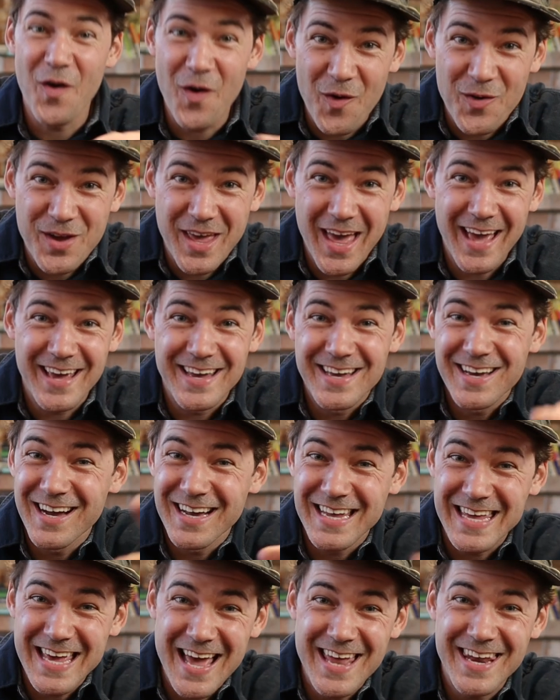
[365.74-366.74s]
Okay,
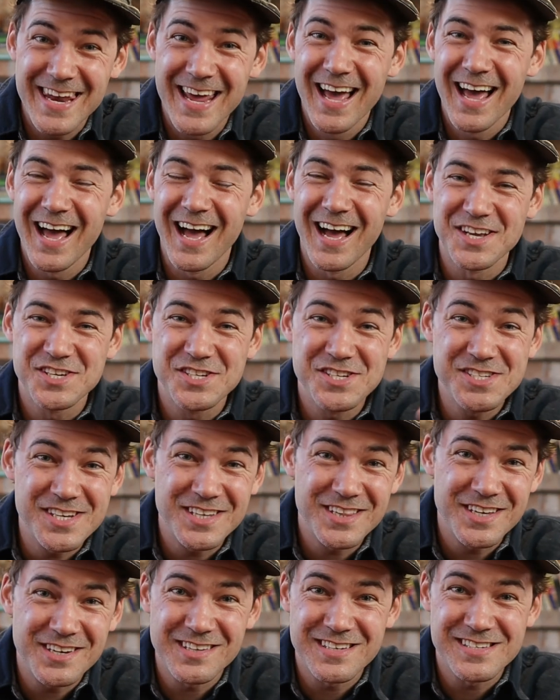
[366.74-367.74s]
again, just
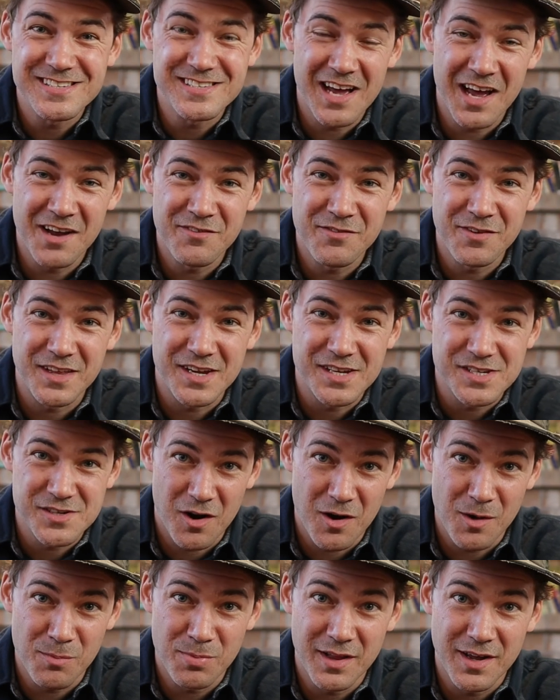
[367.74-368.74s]
a little aside for the
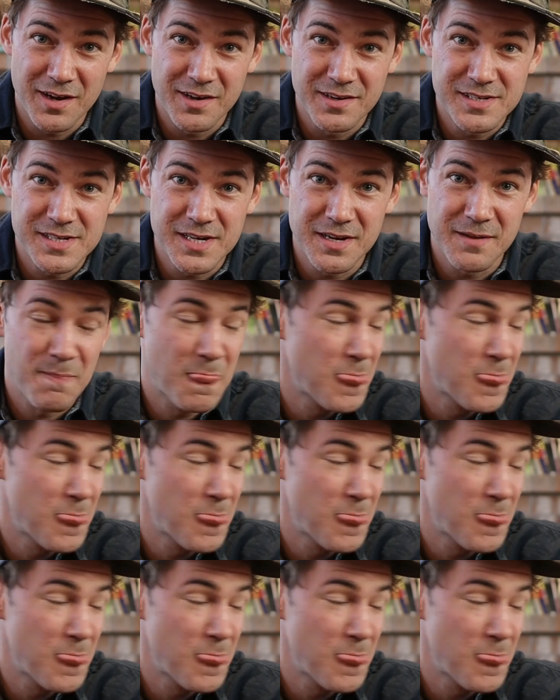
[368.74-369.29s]
guitar players.